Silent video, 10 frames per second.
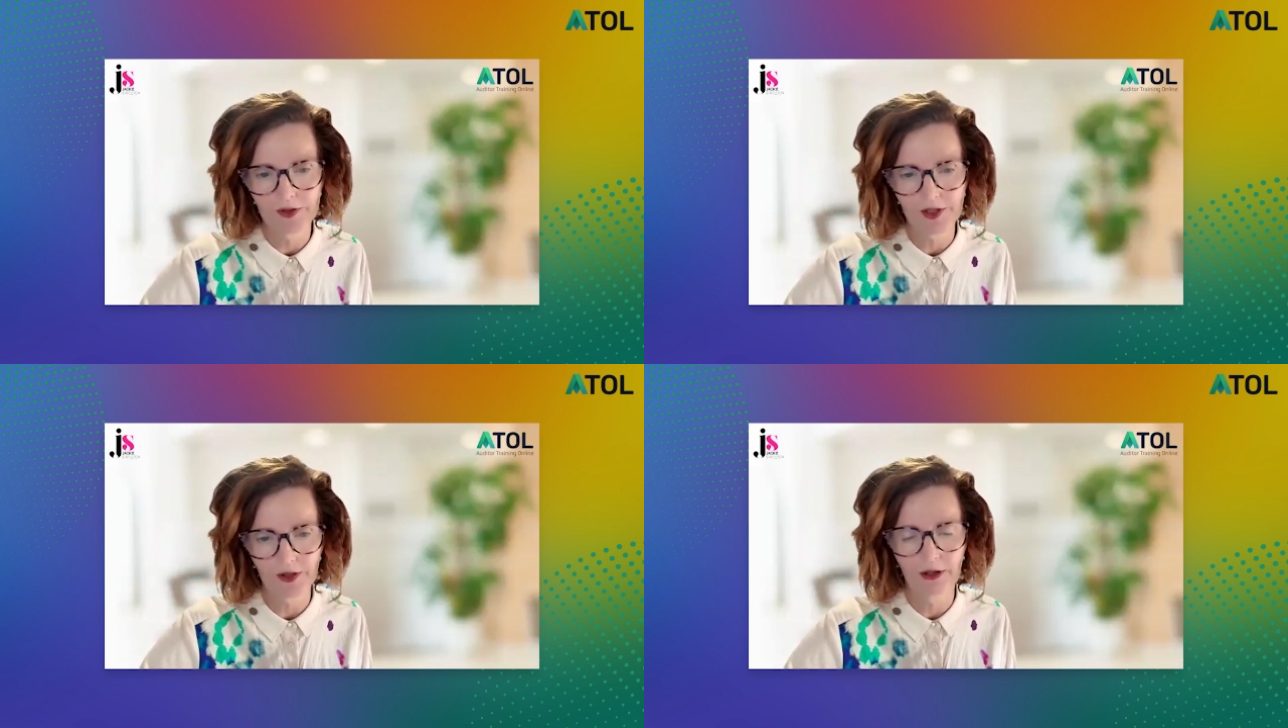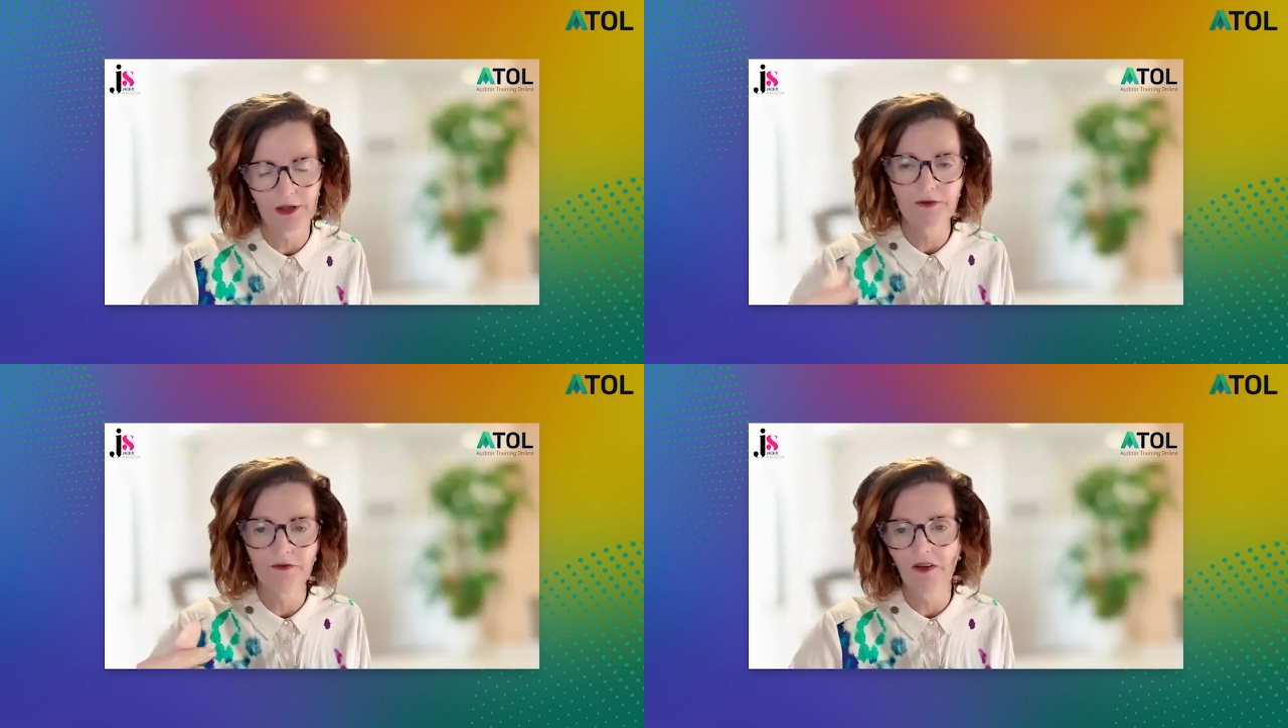So
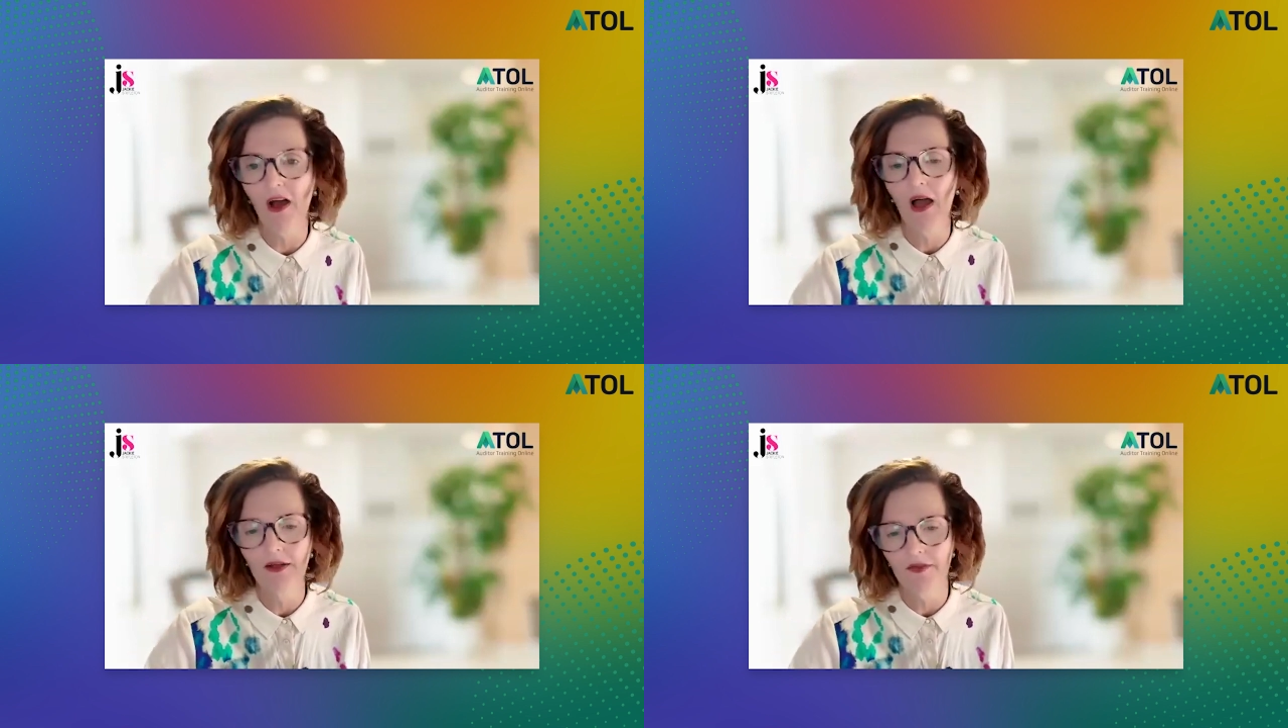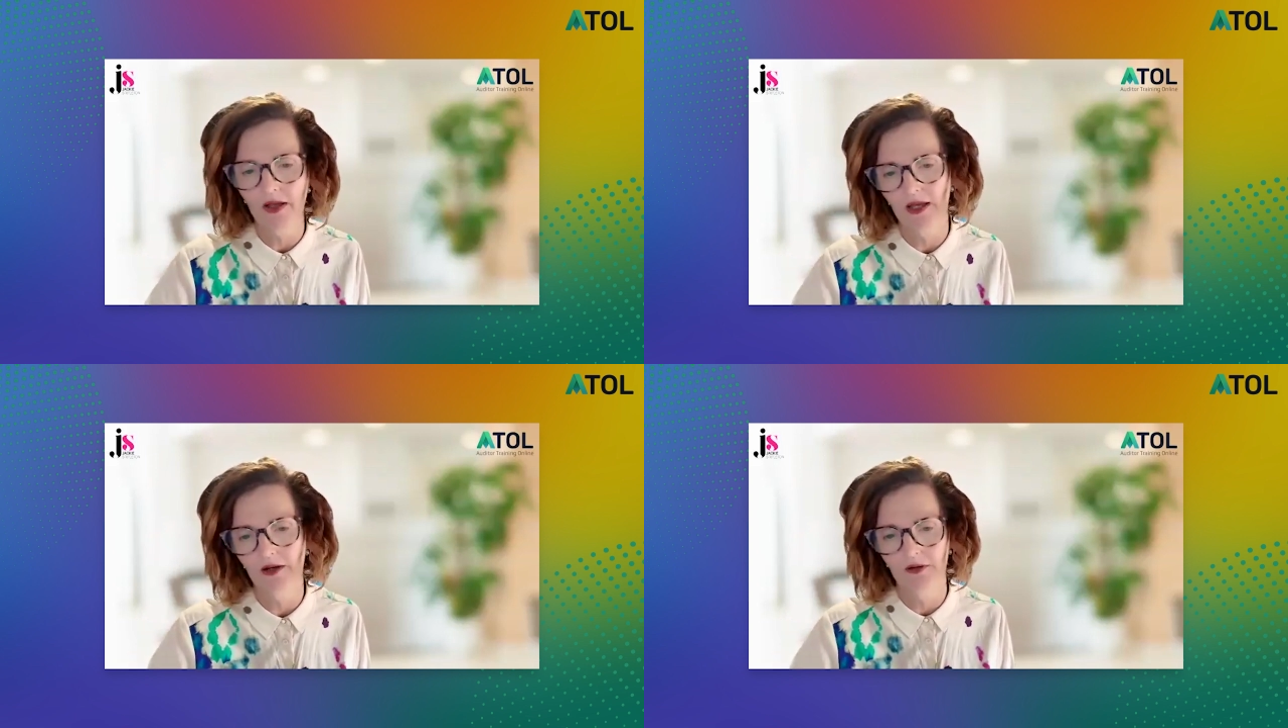those five
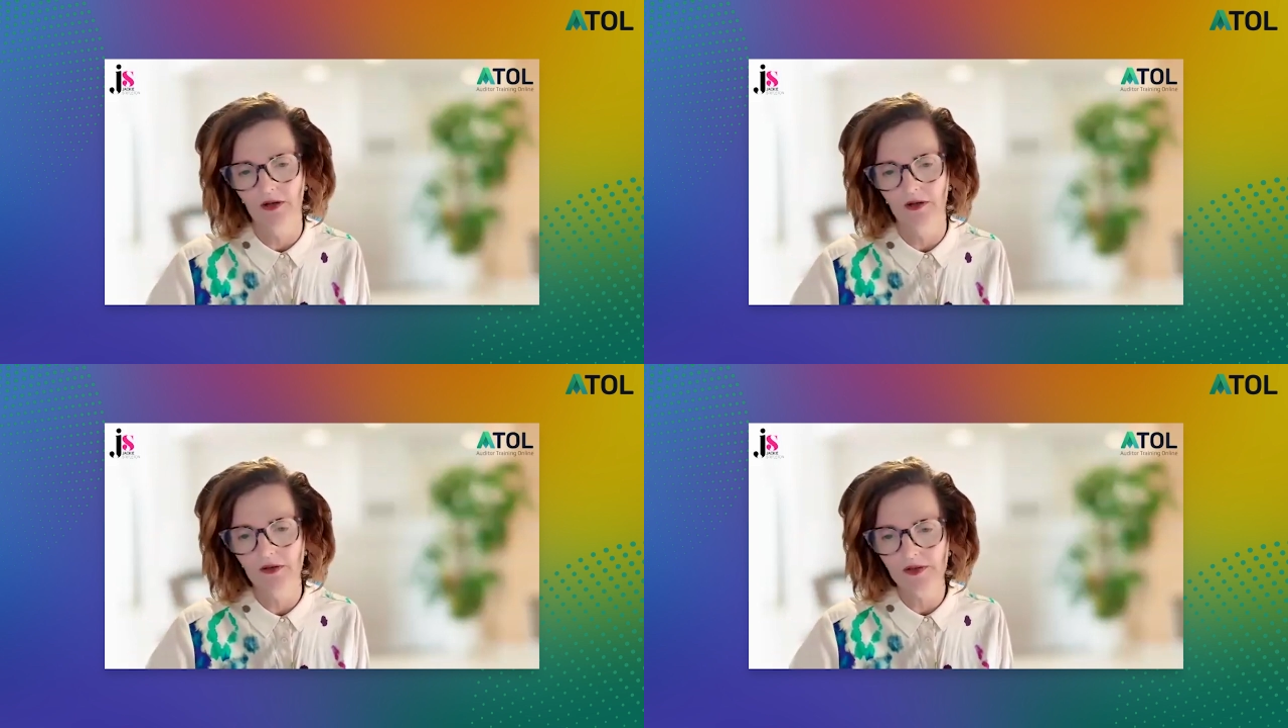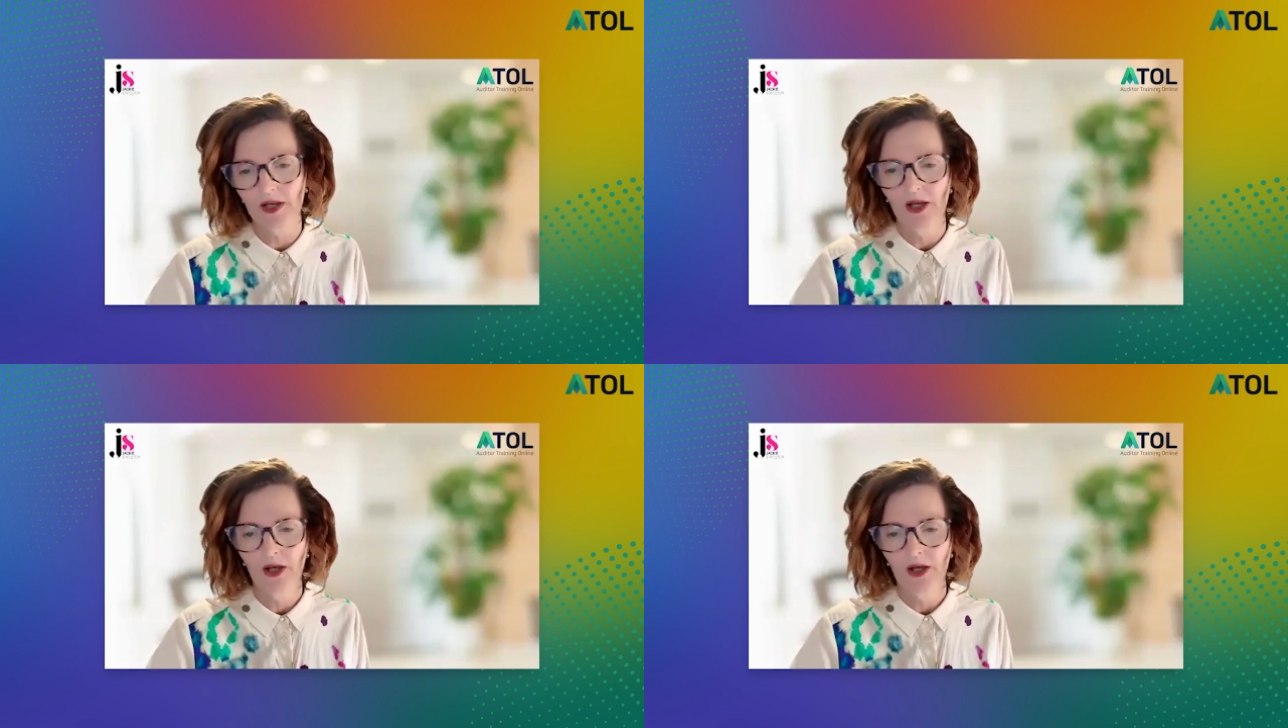areas